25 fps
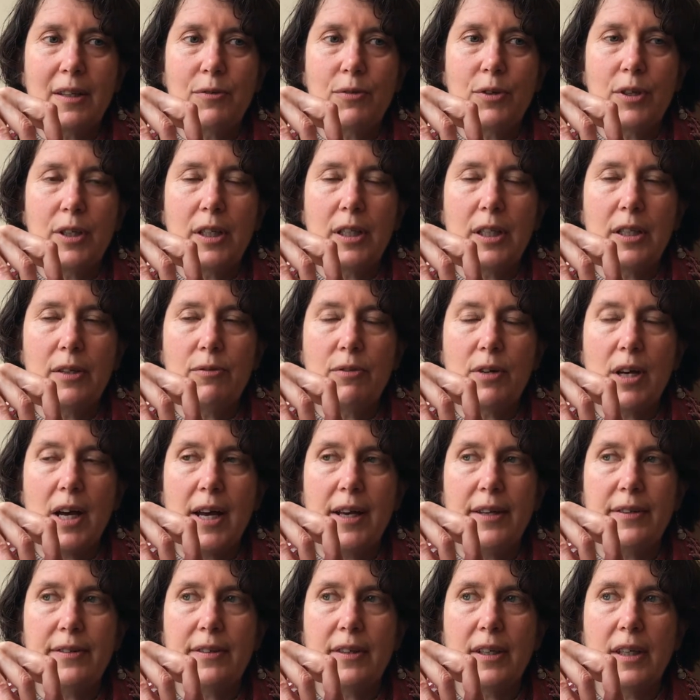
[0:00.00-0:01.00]
really
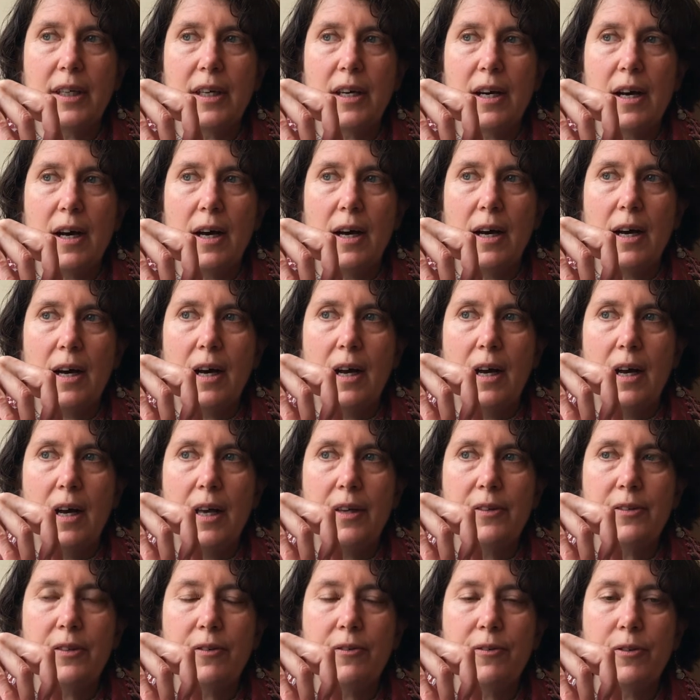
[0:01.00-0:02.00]
rising
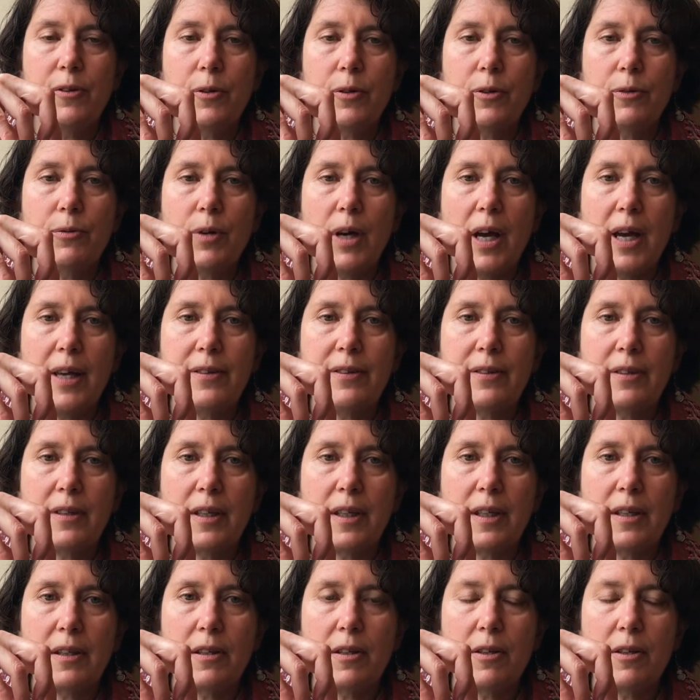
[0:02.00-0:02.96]
as if you're rising